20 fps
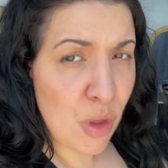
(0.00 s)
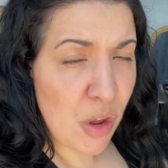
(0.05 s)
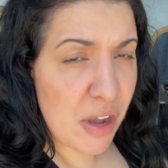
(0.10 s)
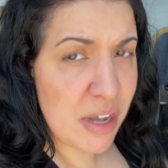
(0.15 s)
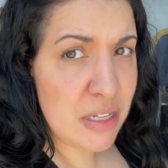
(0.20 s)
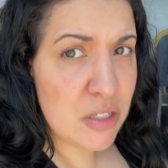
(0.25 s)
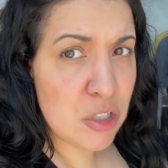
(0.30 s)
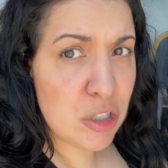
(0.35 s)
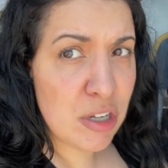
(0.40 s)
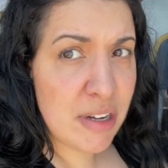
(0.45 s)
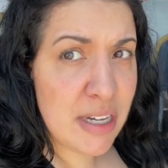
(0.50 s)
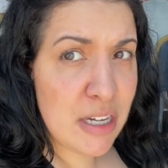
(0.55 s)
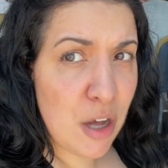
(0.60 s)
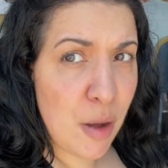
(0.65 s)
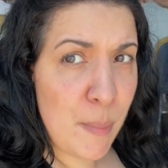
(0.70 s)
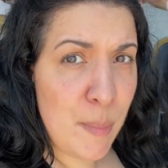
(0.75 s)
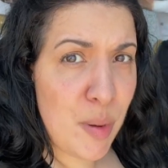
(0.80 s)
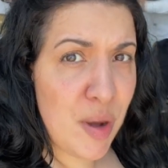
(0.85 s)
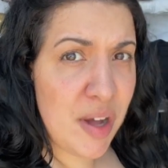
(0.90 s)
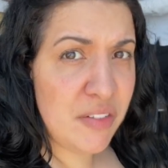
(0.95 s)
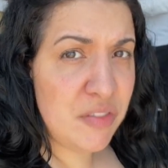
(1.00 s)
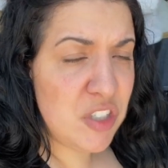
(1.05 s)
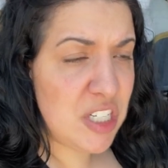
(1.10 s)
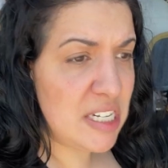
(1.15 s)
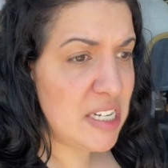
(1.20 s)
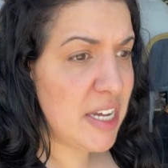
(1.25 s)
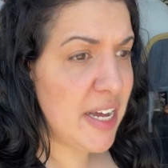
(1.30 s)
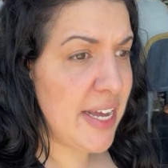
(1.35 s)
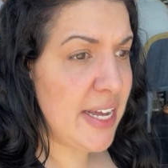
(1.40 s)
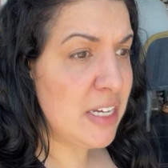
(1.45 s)
It's like a birthday
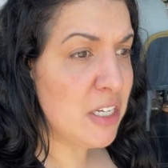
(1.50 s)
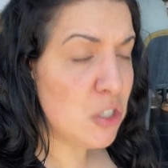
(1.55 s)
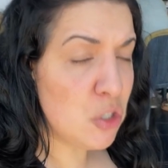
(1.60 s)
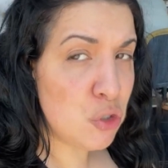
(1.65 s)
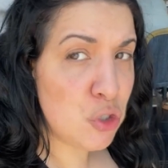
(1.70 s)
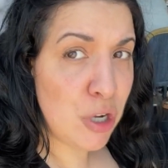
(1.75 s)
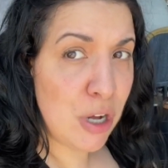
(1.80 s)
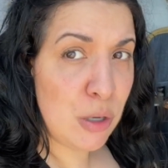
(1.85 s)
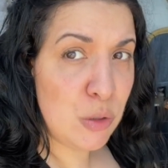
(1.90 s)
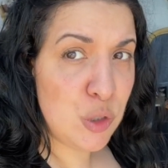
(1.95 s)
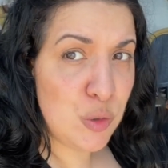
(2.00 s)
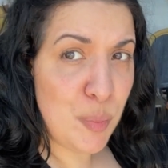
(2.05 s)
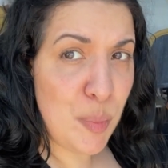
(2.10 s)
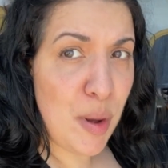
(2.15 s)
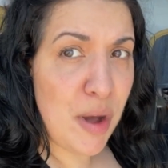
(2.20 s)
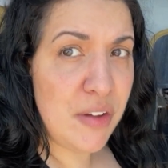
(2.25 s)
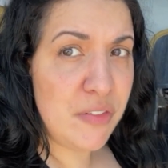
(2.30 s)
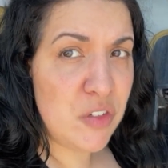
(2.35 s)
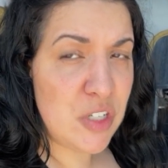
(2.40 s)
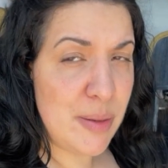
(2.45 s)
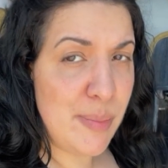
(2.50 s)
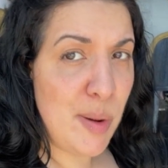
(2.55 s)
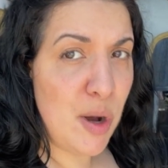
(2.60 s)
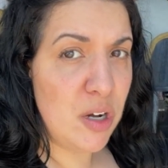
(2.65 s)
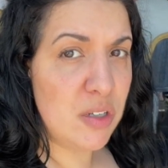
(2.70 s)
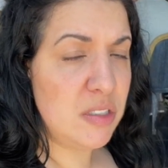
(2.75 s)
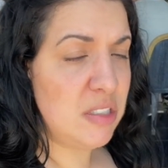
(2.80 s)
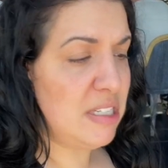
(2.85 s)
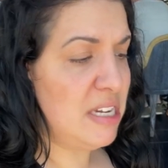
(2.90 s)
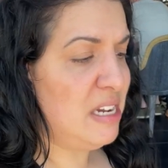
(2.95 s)
cake, a child's birthday
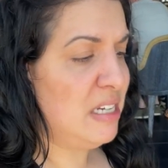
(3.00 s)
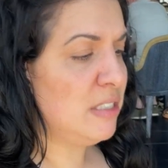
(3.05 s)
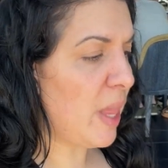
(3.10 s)
party.